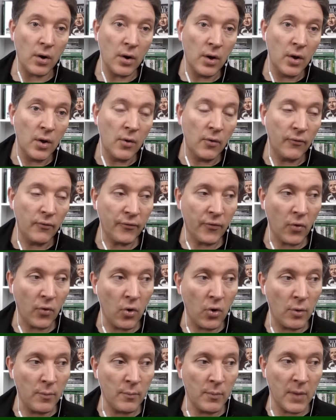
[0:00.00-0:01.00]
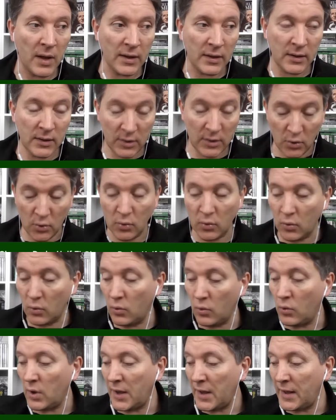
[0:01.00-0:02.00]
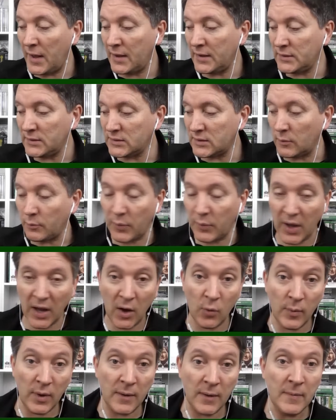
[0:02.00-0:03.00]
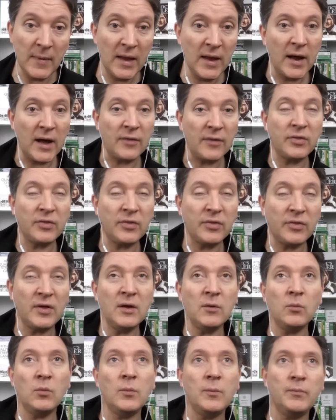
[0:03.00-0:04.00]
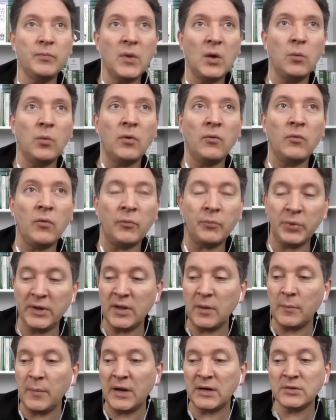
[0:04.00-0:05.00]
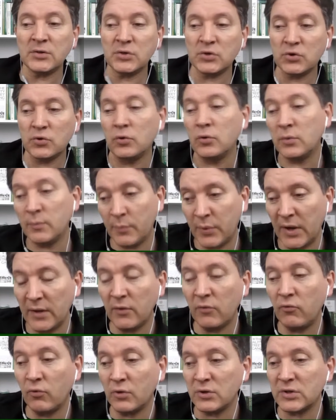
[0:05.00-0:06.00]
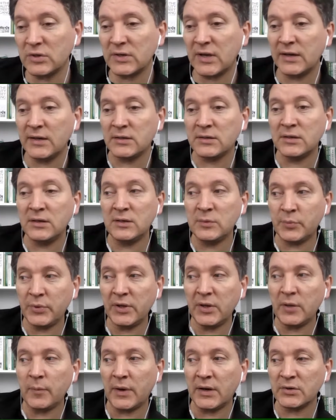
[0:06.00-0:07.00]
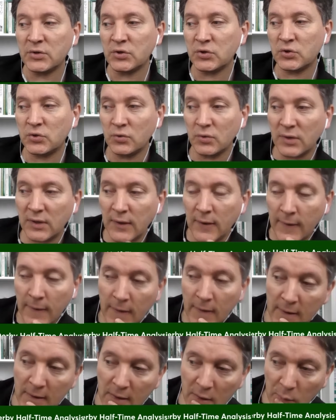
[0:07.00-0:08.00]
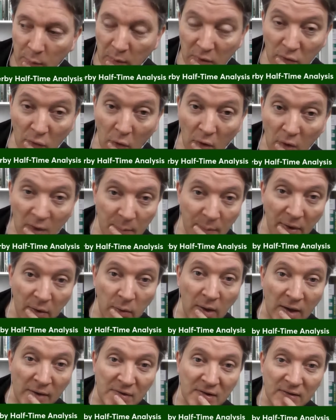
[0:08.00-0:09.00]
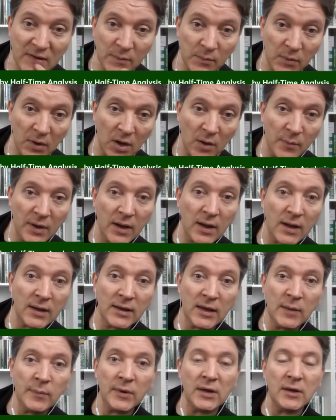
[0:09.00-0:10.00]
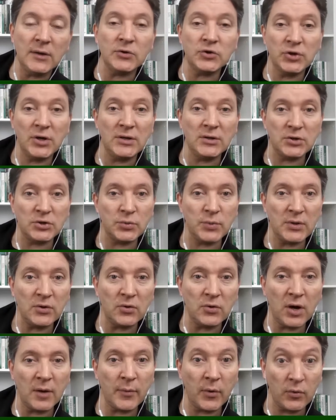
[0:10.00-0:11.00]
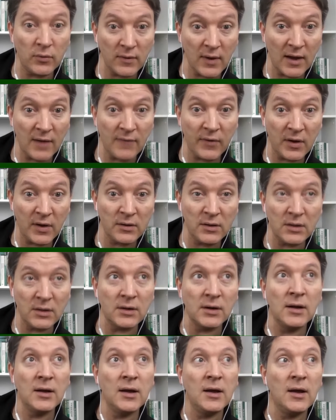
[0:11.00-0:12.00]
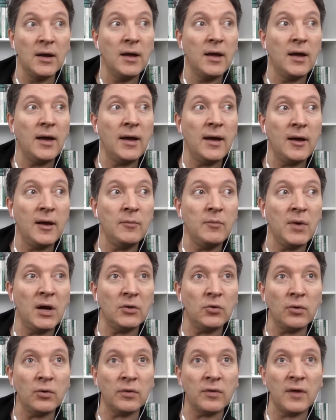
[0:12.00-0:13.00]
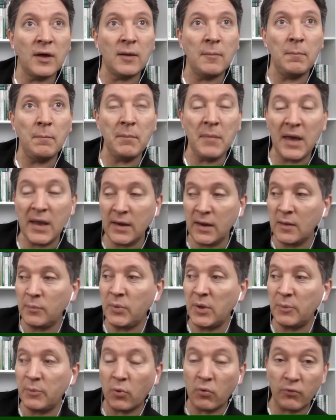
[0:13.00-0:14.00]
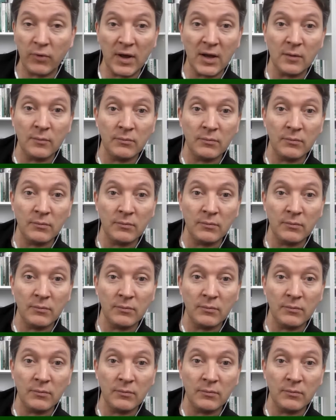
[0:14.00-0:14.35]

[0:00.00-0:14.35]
Kyogo and Palmer. I think we've played a masterstroke. Brendan Rodgers has. He's played a masterstroke here. We talk about, every time we come into a game against Rangers, we talk about Tavernier. I don't think many people rate him as a defender.